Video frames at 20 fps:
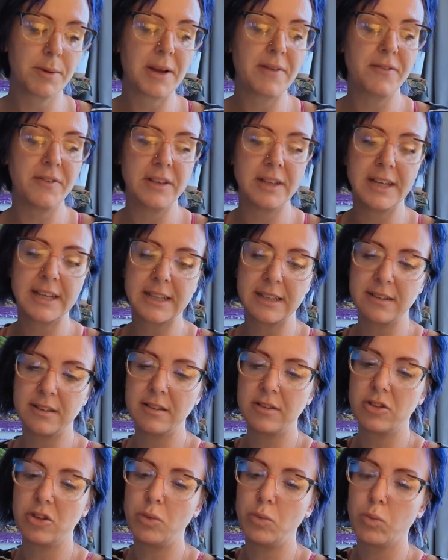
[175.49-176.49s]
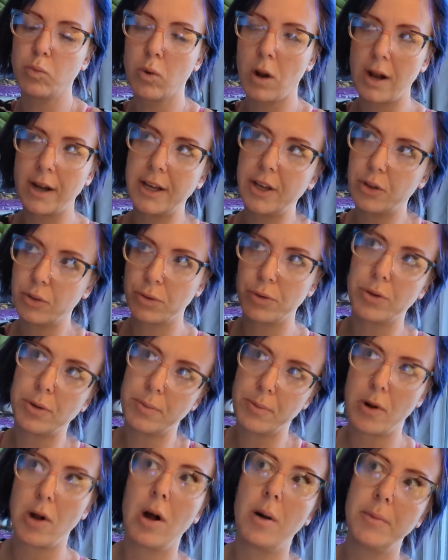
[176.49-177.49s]
I feel like this is you running through the
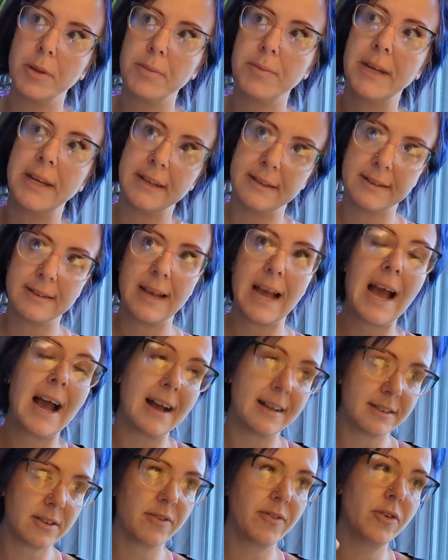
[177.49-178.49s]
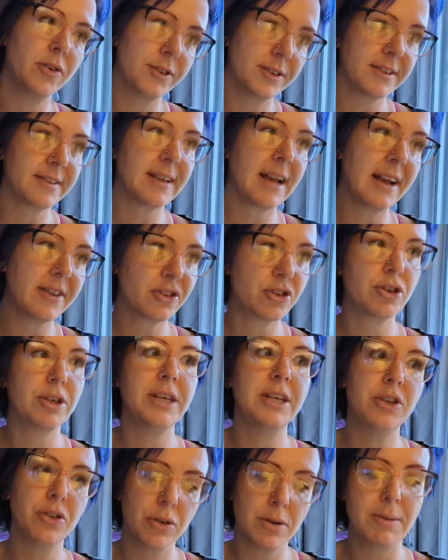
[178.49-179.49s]
problem and is as a full disaster
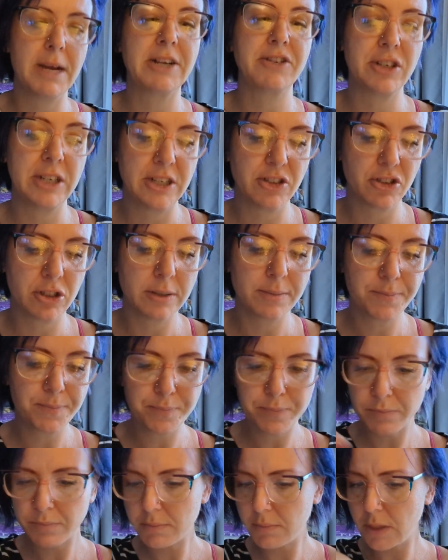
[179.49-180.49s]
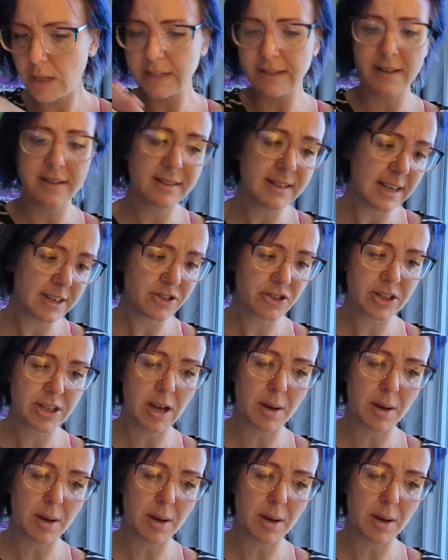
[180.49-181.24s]
in your imagination. It doesn't actually